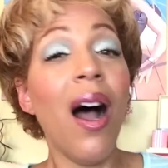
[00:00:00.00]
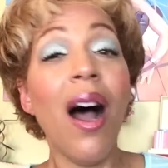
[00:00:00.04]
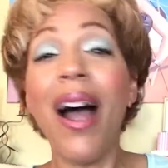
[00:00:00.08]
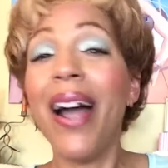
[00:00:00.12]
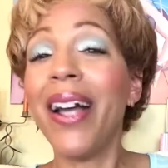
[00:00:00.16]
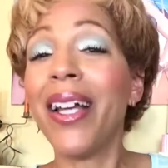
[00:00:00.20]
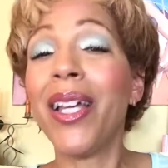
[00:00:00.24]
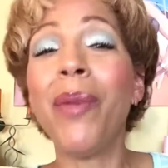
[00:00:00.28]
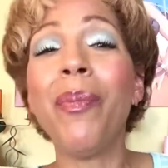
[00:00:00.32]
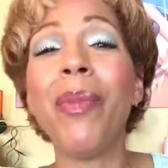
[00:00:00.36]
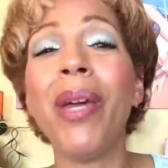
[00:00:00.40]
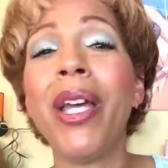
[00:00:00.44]

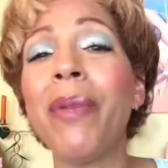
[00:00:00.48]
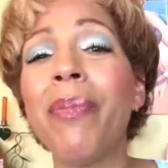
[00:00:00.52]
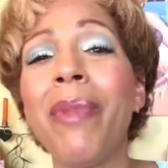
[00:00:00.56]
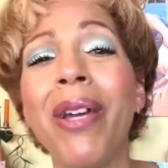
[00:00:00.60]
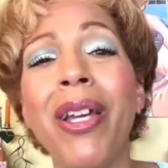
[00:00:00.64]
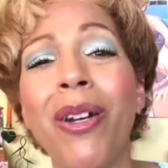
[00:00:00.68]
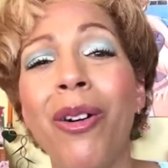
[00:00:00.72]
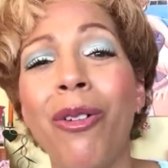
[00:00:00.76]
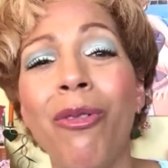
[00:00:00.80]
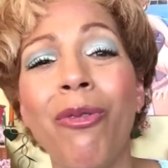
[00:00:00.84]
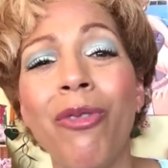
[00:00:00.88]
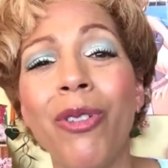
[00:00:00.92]
I can make
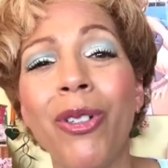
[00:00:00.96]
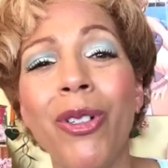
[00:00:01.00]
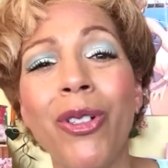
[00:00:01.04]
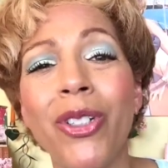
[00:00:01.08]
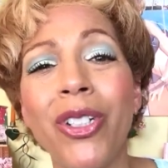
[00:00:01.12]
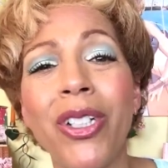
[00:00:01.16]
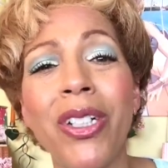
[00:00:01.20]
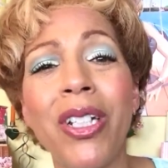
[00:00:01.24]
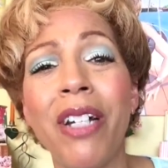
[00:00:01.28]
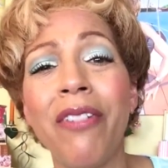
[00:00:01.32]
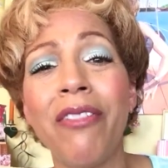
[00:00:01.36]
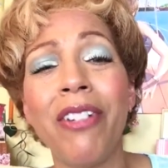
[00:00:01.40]
my own
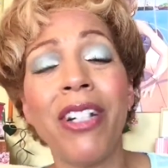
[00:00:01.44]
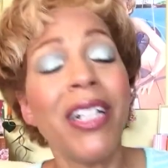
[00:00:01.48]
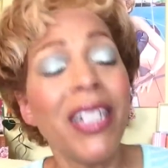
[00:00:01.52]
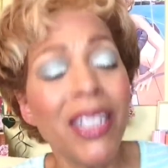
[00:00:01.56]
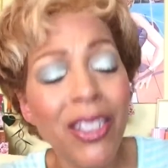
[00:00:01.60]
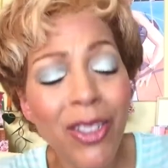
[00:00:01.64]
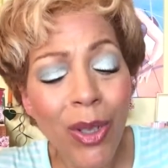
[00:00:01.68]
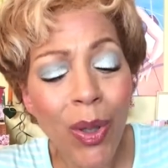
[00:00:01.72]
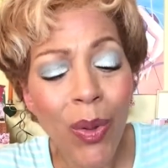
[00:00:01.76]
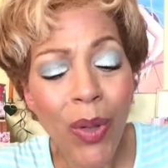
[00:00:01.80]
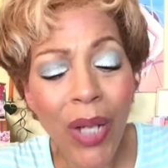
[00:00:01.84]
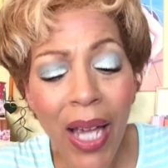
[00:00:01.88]
version of it.
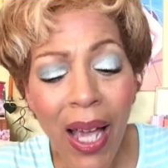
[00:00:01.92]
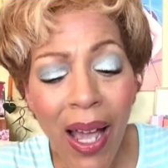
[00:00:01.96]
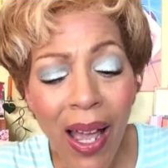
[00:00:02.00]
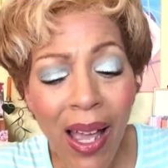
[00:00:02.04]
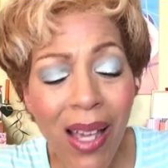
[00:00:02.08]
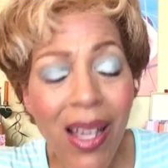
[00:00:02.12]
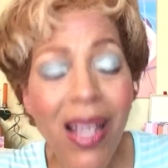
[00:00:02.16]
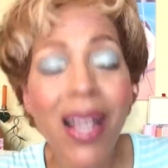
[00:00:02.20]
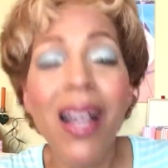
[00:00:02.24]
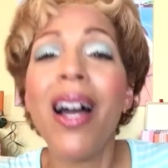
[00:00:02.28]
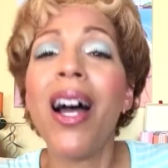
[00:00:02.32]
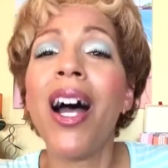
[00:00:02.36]
It's
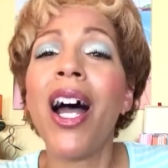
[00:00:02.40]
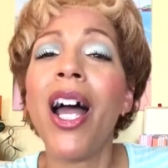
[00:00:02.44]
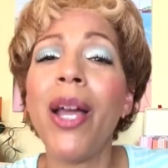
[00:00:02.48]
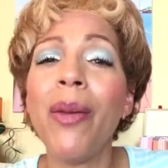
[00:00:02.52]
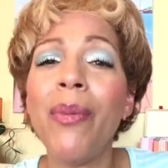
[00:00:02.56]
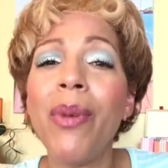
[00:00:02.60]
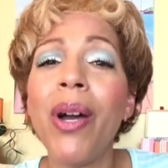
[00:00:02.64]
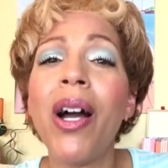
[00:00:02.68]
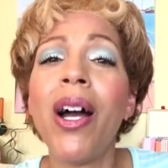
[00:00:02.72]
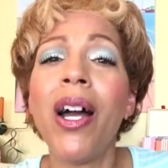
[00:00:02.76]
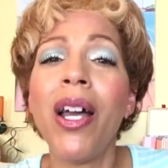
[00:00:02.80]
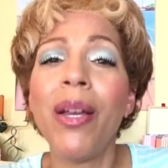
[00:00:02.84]
okay.
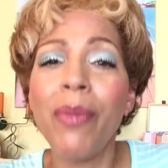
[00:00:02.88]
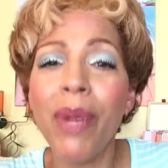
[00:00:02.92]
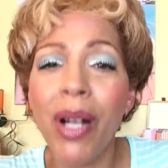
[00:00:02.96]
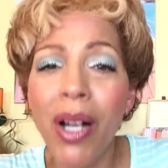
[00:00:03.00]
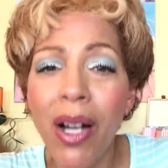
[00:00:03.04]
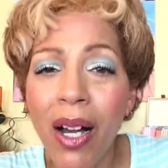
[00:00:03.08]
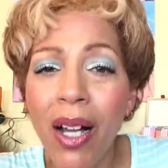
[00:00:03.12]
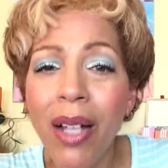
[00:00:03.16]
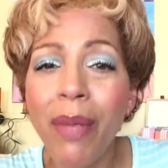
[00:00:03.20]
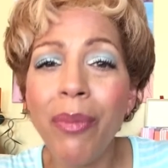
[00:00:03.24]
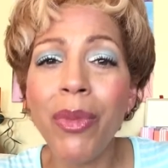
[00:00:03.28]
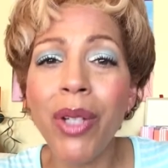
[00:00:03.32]

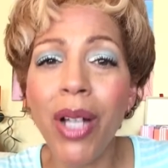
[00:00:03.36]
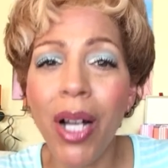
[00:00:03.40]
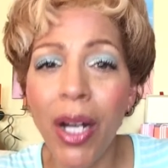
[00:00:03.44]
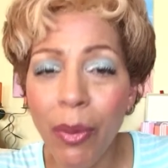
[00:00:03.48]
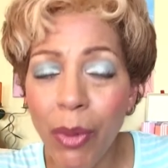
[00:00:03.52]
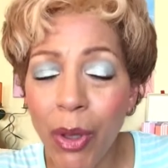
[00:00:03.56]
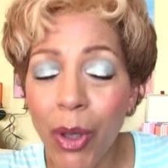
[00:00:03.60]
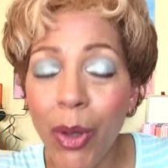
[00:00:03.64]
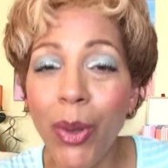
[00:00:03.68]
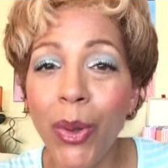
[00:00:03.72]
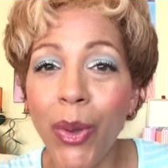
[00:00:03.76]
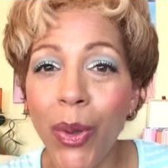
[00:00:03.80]

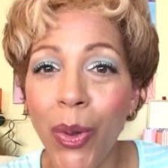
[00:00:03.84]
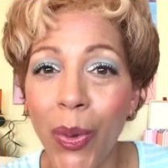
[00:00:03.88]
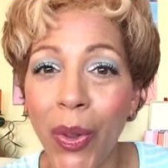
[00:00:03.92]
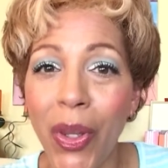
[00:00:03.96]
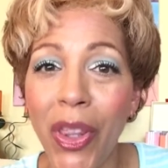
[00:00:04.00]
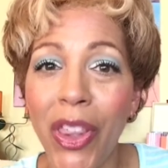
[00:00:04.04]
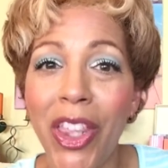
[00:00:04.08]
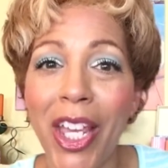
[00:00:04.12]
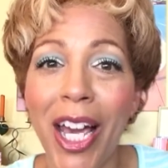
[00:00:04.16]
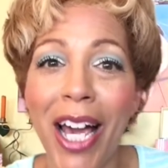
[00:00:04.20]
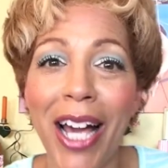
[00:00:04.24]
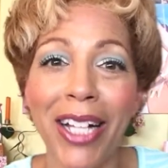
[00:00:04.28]
I'm cool
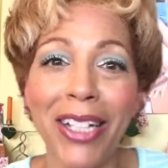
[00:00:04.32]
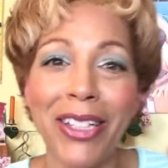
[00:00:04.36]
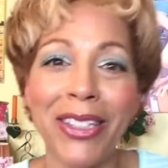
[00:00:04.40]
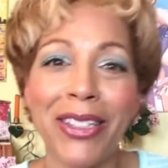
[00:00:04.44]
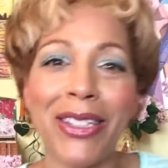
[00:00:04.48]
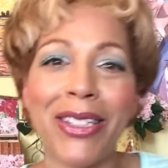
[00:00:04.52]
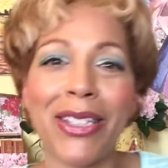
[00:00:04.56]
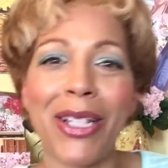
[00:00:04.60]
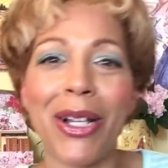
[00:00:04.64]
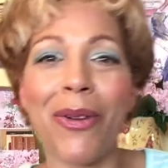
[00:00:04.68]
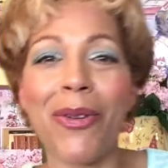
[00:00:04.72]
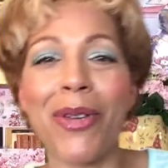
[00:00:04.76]
with that.
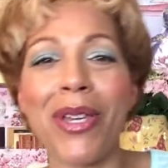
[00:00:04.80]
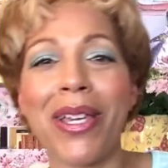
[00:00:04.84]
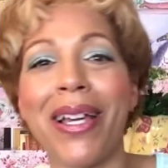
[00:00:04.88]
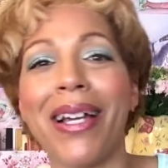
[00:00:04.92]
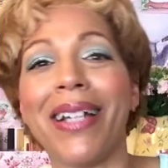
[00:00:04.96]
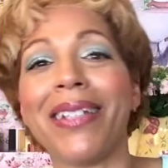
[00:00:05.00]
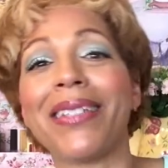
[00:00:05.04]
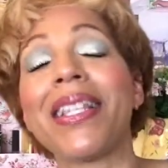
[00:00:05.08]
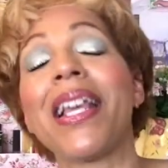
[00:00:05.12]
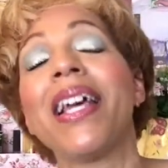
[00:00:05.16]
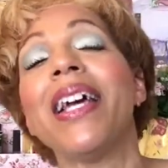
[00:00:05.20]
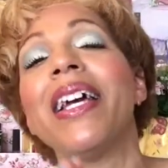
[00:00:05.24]
So
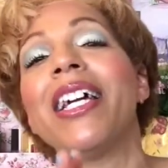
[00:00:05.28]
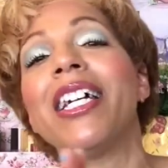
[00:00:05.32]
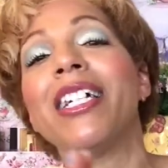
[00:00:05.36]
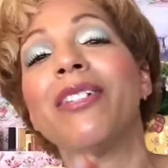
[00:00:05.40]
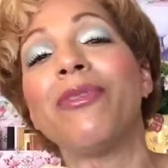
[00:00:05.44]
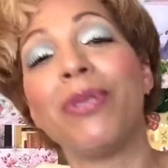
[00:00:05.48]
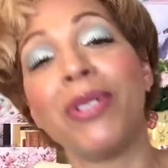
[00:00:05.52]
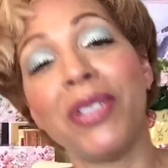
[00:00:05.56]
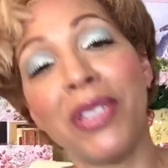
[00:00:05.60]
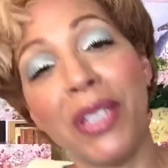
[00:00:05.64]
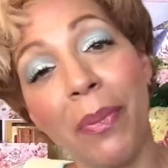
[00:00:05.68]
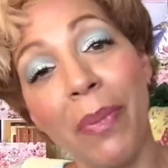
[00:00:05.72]
yes,
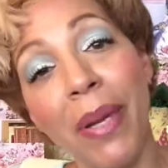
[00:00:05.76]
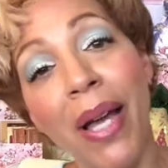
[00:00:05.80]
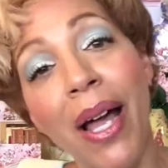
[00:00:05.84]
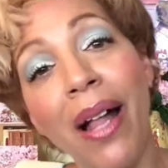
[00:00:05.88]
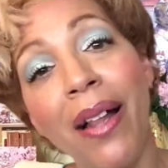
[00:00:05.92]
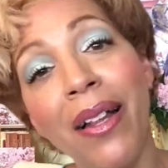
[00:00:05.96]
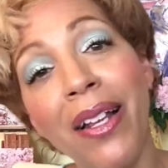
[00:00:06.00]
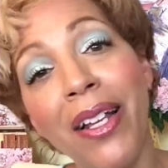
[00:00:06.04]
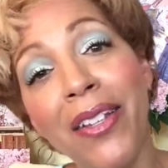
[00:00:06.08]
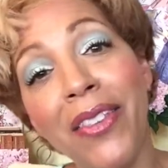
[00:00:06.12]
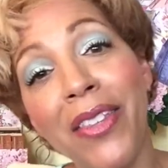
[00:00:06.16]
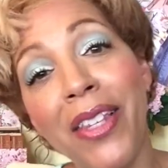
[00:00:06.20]
it was a
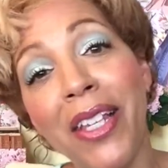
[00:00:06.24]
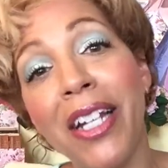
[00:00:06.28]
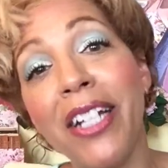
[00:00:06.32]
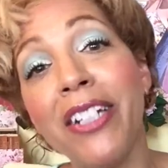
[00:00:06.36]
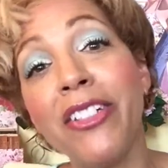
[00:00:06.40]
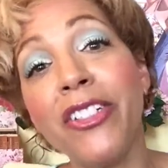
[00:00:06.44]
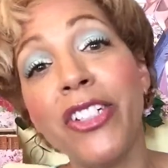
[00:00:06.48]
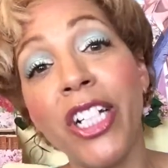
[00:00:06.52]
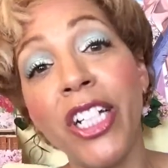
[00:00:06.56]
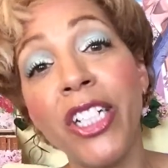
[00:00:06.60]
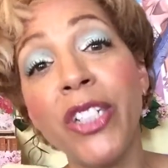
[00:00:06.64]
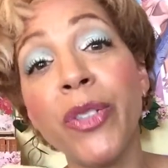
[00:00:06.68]
palette that I
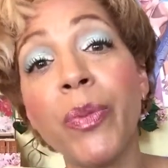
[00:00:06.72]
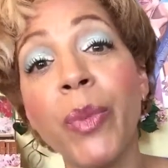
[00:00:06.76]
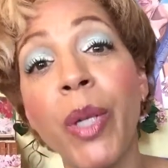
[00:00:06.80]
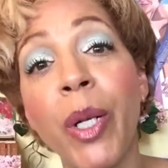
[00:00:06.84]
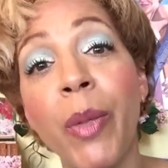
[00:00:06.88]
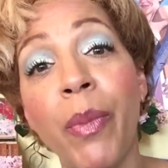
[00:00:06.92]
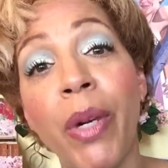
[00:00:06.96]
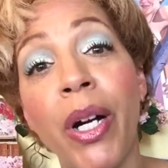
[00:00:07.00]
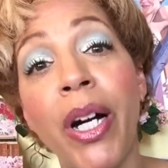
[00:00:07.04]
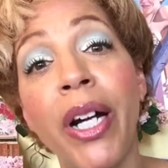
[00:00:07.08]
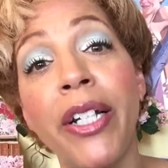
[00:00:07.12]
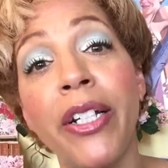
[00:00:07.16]
changed
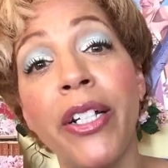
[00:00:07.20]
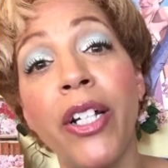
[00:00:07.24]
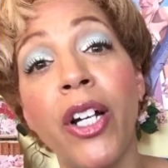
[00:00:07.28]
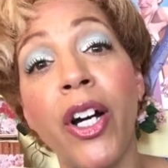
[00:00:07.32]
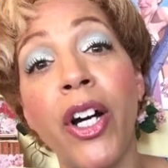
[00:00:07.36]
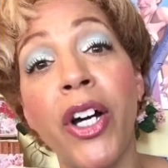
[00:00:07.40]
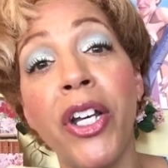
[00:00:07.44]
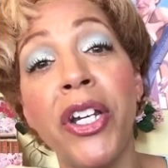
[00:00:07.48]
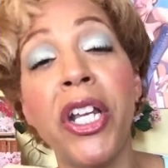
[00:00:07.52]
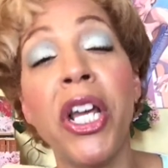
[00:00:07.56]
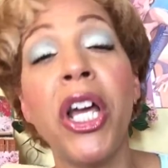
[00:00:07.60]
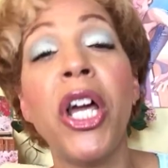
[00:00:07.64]
my mind
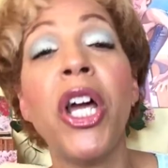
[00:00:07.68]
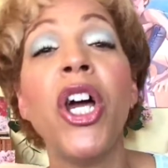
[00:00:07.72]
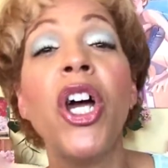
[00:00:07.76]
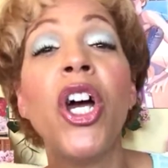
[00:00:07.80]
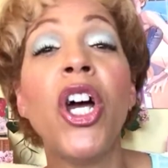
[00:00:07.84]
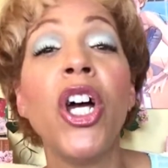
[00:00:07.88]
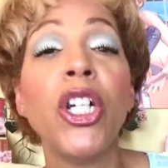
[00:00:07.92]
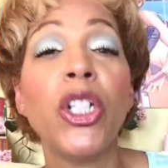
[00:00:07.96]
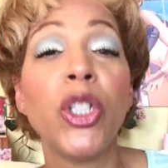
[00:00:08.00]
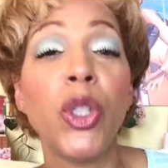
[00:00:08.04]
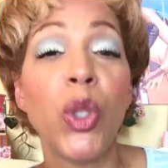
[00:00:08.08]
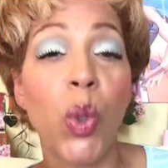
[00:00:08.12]
on
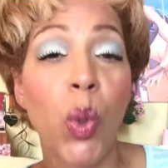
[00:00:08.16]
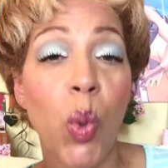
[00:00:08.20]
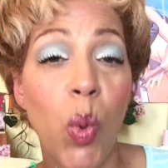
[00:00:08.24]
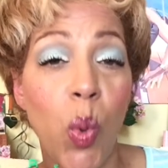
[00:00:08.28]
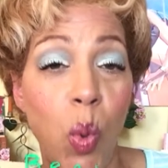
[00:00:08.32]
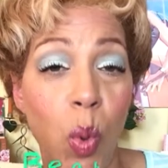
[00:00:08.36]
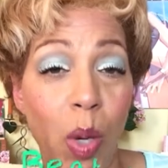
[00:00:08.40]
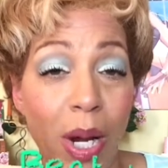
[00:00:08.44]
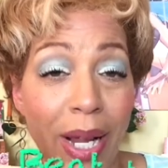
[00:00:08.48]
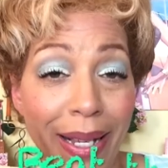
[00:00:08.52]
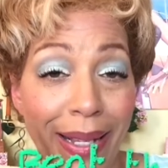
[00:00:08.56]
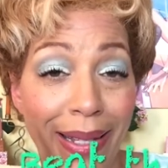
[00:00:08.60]

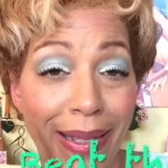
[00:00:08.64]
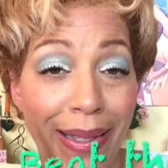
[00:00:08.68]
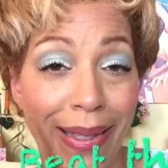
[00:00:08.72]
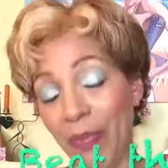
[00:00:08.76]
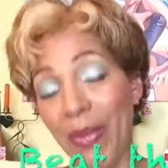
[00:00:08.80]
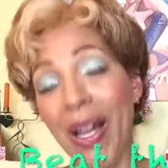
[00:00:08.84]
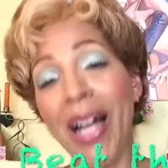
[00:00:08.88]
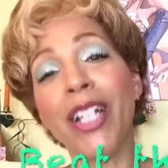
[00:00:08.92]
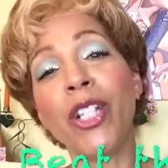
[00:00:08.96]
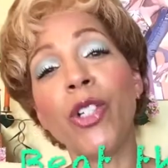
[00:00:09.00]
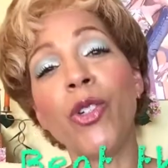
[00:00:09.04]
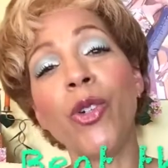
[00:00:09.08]
twice.
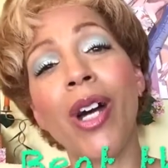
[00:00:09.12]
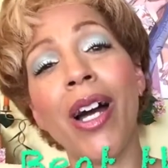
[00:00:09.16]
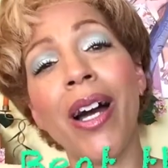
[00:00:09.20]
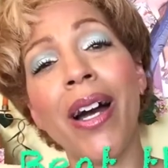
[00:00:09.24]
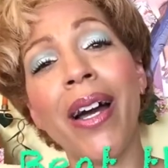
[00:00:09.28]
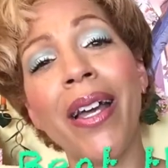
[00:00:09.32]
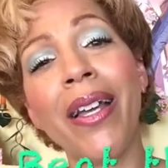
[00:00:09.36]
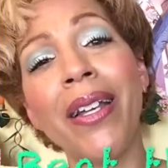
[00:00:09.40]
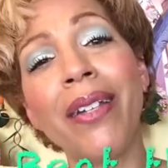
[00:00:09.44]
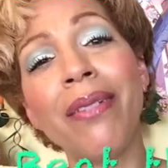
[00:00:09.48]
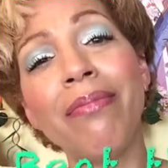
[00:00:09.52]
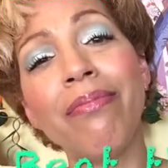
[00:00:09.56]
I
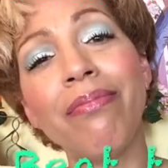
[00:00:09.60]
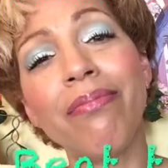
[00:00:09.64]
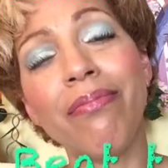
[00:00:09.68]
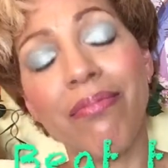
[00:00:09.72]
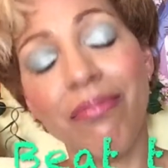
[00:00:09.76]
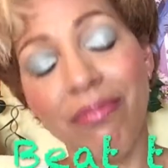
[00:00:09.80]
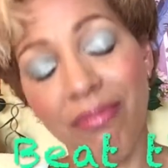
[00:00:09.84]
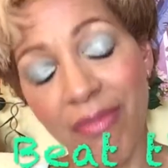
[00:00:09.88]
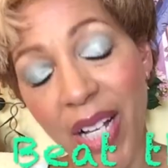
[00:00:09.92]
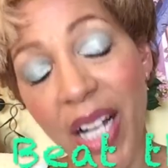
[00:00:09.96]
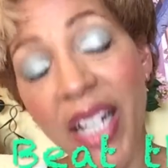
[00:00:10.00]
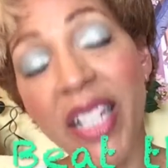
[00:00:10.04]
tried.
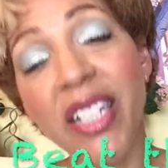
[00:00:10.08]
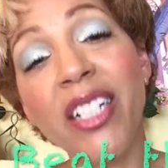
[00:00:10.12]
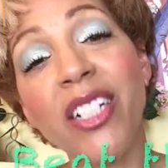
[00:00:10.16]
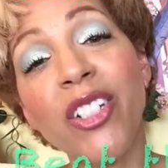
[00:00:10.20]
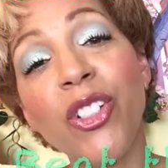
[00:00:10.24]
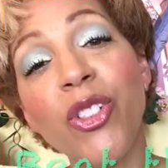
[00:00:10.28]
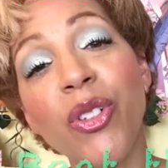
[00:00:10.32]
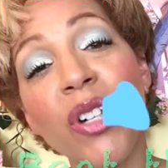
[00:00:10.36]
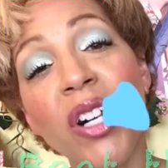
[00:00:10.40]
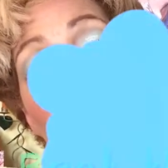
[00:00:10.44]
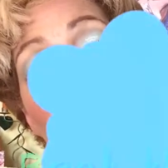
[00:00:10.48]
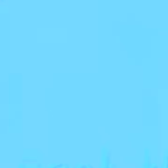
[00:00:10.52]
I
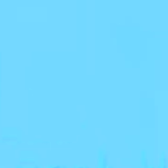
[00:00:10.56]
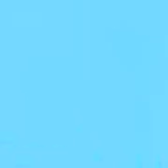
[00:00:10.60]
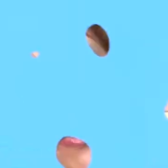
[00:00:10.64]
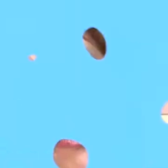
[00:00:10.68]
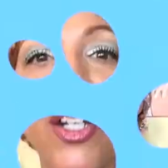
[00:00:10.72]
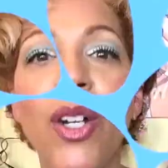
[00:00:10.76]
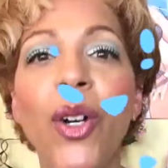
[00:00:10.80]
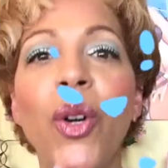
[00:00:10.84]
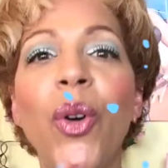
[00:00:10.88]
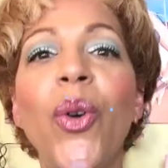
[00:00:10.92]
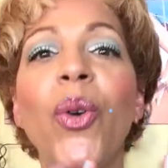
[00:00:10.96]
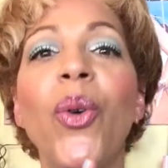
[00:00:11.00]
did try.
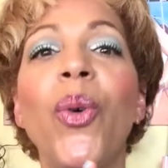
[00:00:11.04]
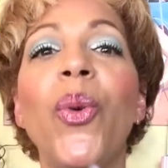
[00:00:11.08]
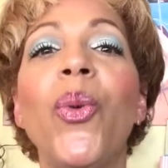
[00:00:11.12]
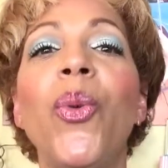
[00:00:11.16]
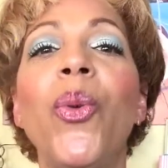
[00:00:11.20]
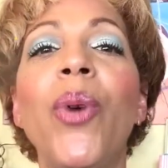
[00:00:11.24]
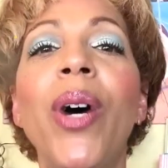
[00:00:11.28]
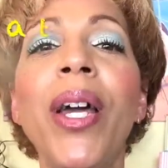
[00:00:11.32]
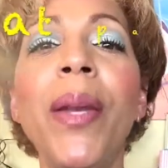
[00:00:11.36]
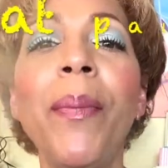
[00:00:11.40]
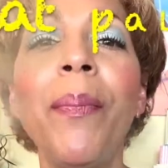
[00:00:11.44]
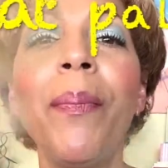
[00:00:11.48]

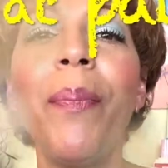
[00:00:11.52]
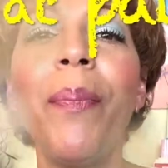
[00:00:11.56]
What